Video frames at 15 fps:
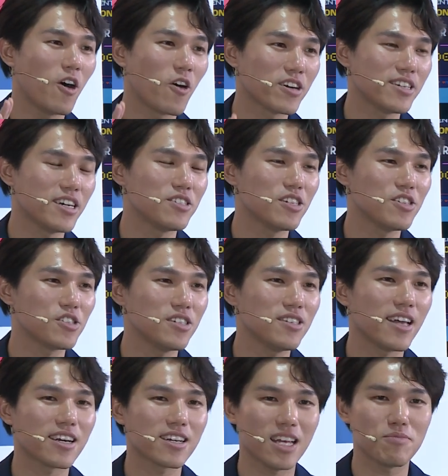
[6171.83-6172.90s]
organization
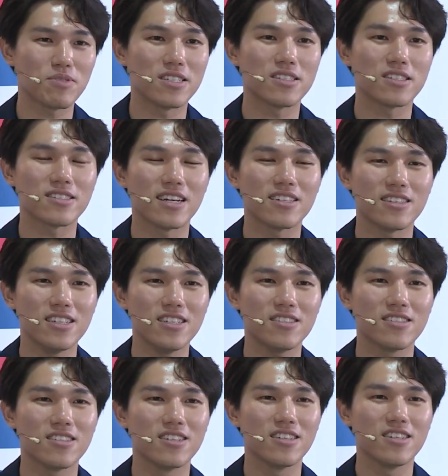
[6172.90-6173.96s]
like clubs and
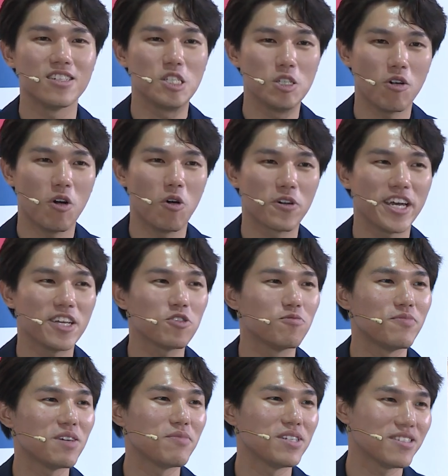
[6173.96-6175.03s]
societies, you are okay to
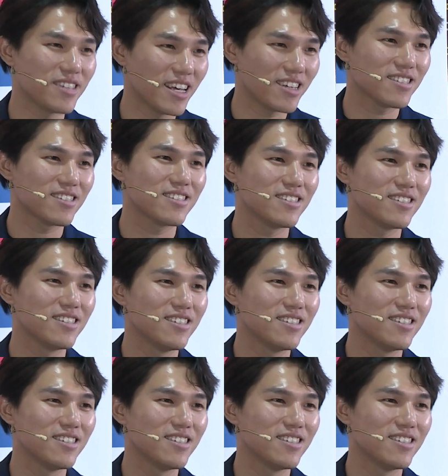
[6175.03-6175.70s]
make mistakes.